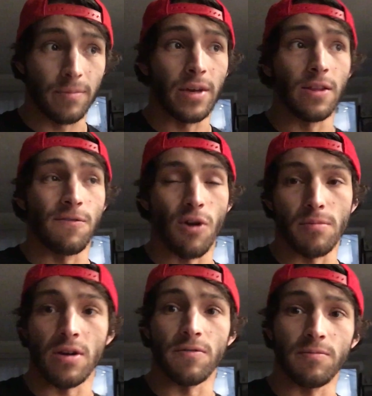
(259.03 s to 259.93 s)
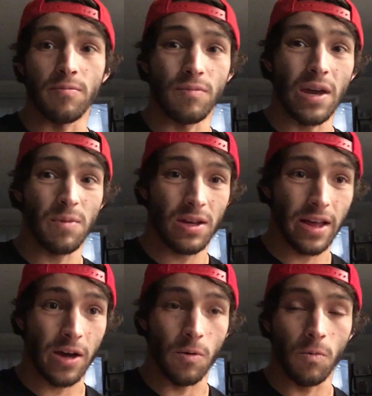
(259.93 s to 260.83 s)
In the form of maybe
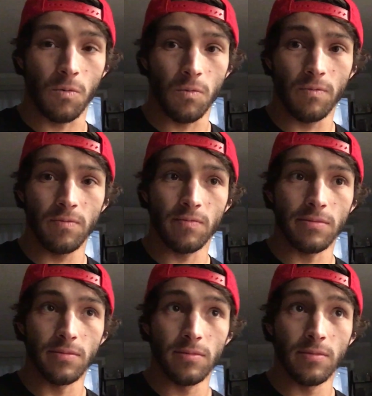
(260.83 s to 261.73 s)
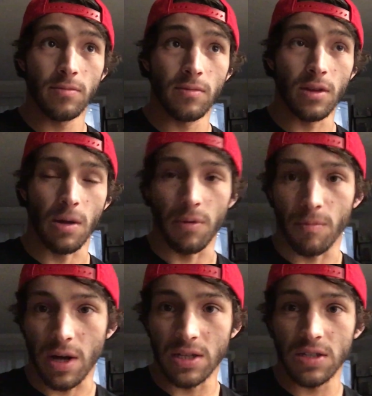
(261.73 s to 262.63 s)
like a couple
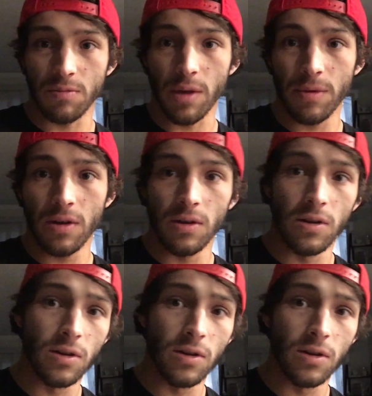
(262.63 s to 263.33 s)
months, maybe.